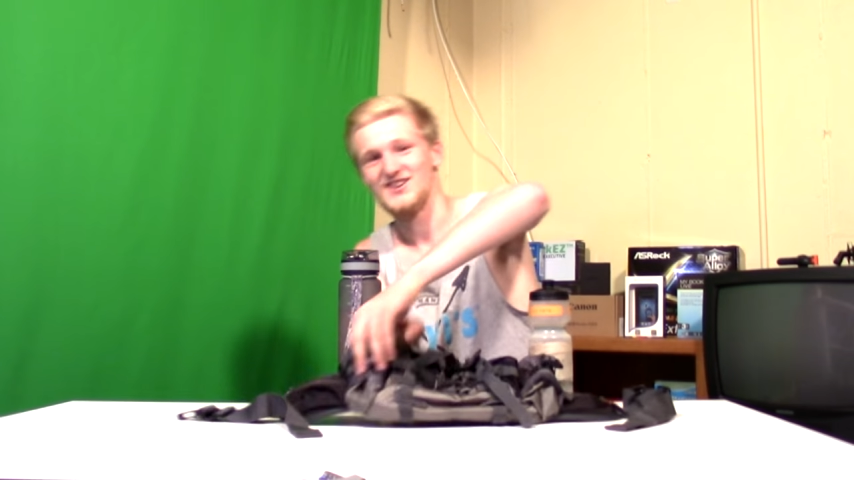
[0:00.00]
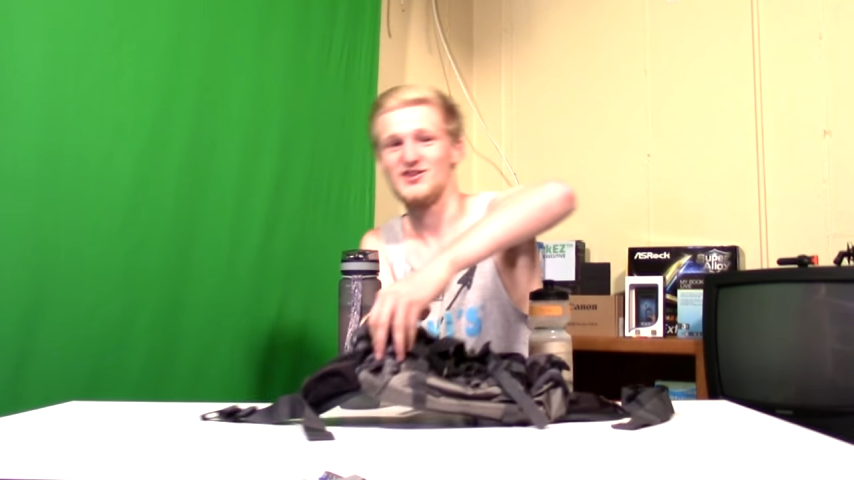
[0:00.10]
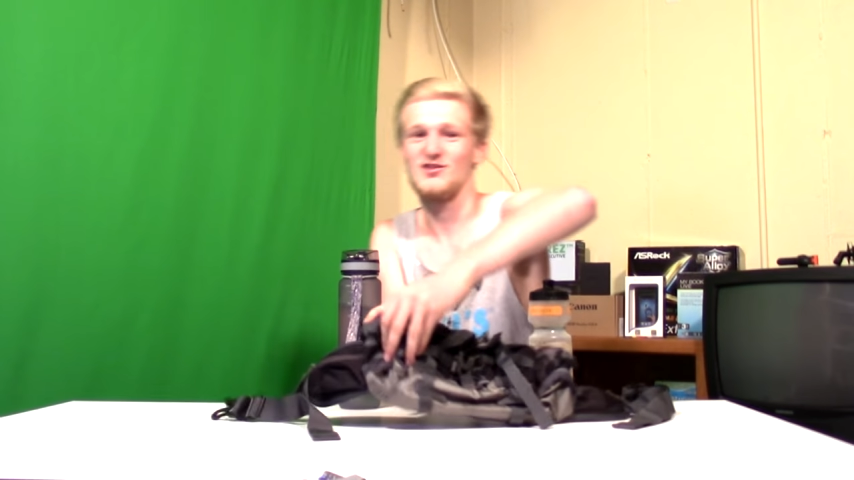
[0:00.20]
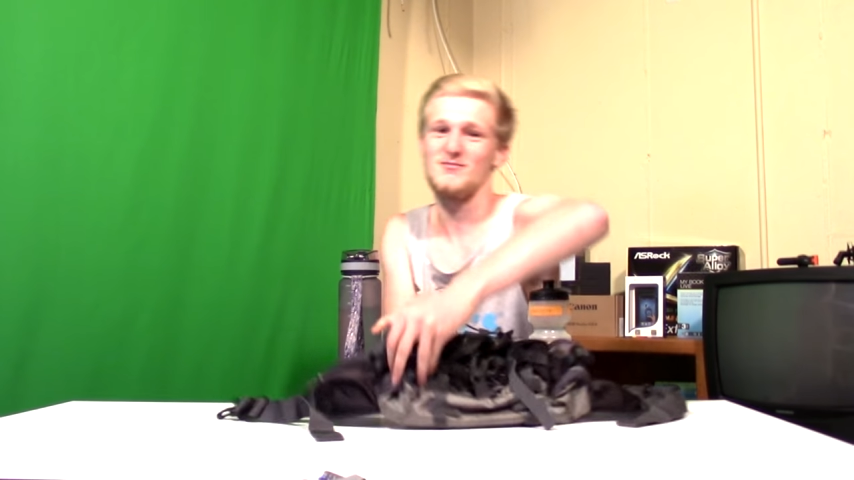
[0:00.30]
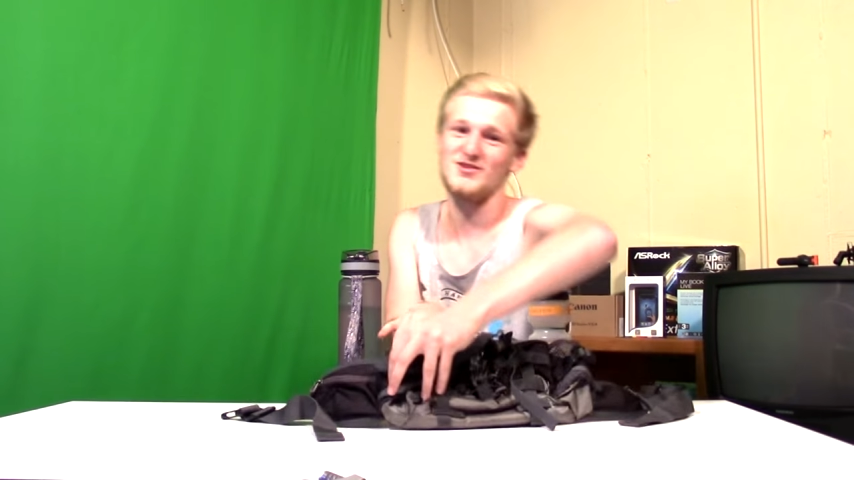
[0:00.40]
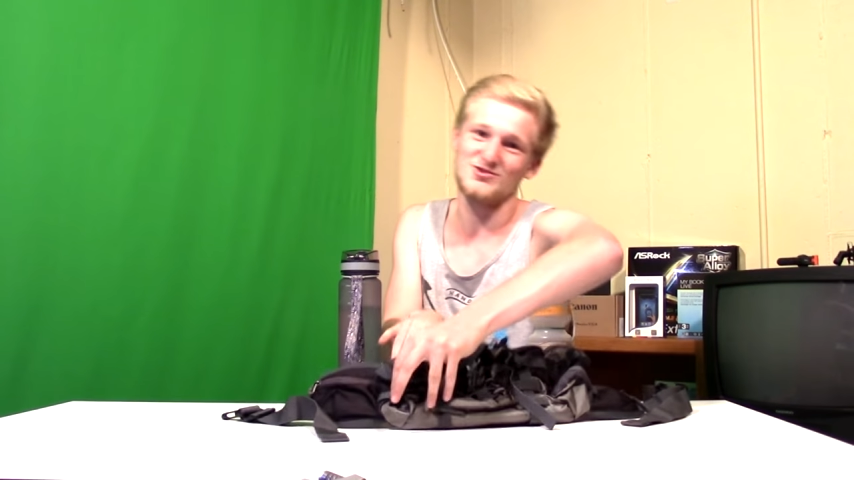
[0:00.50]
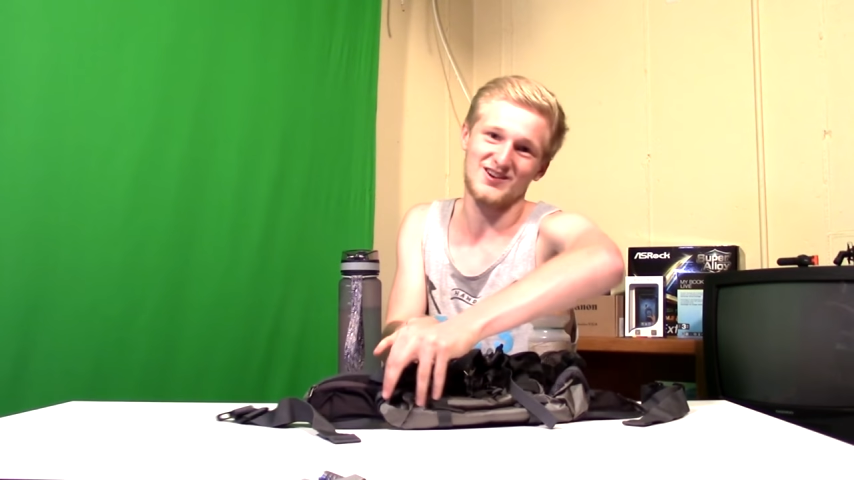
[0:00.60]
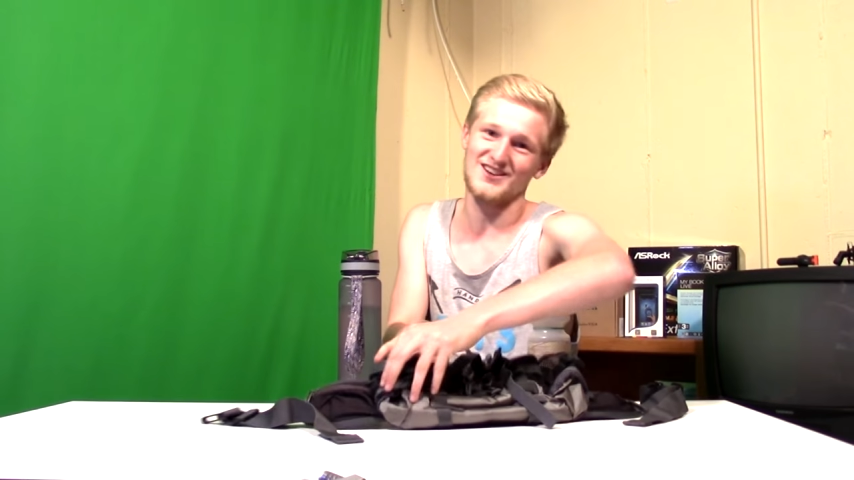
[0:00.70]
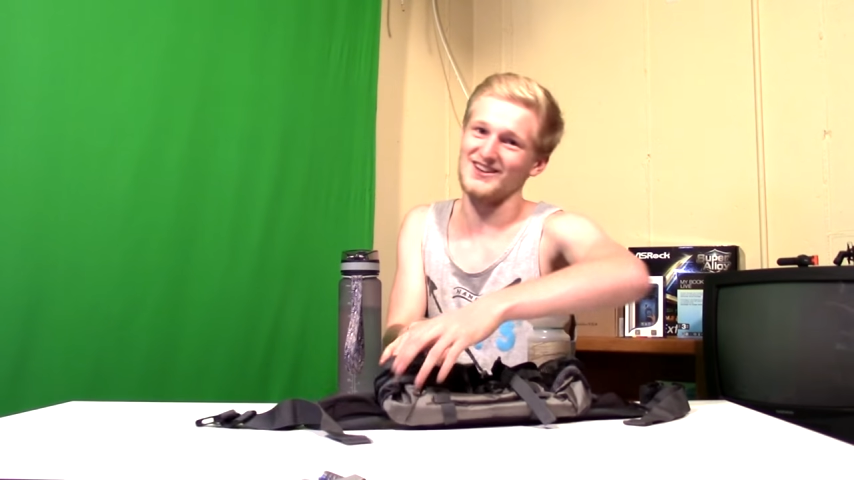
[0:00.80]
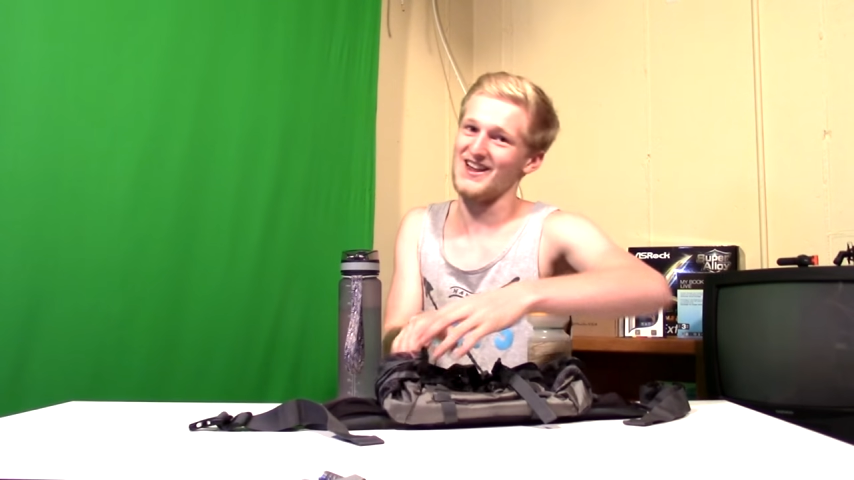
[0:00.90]
You're going to be
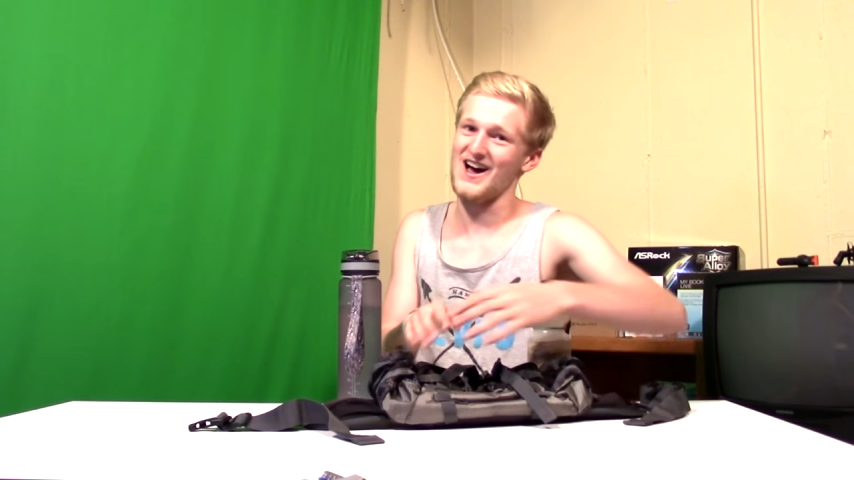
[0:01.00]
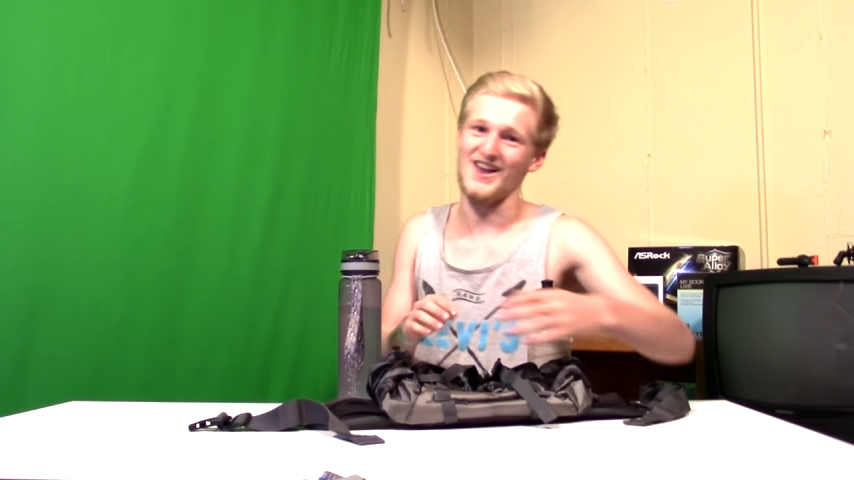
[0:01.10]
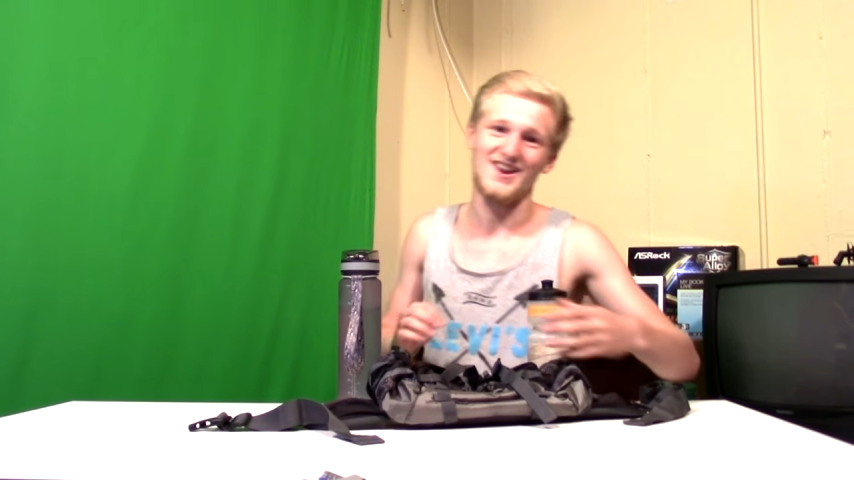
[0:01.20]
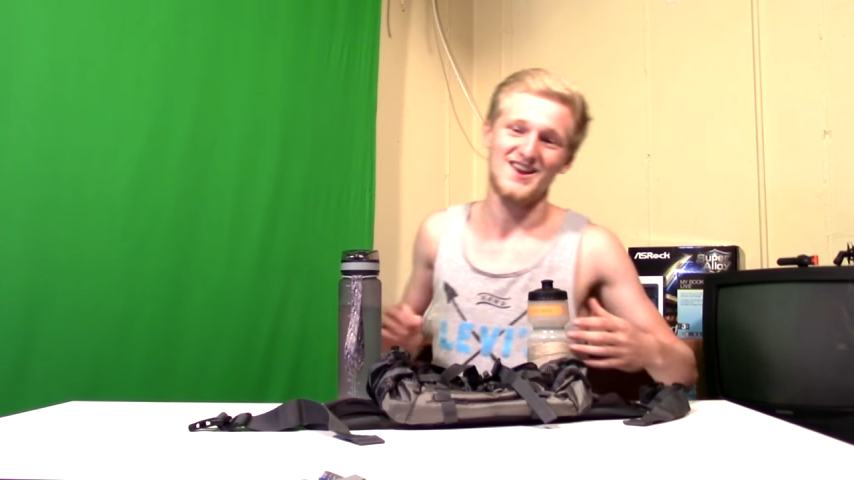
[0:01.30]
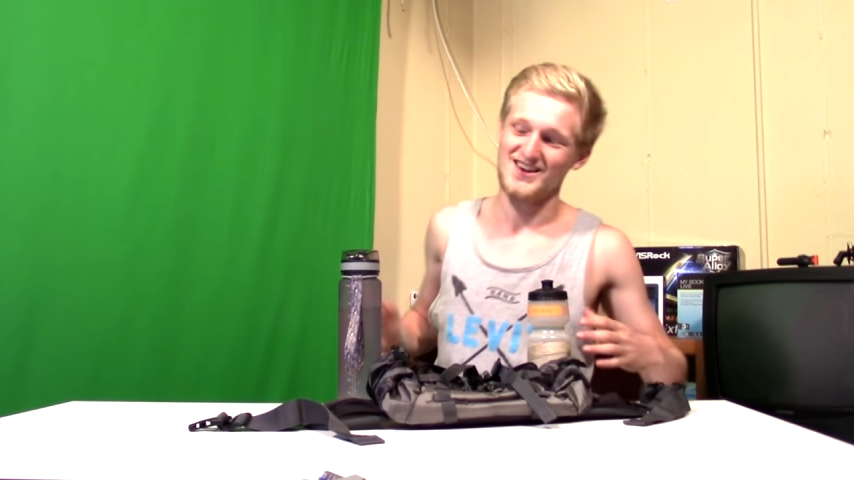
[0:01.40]
drinking a lot.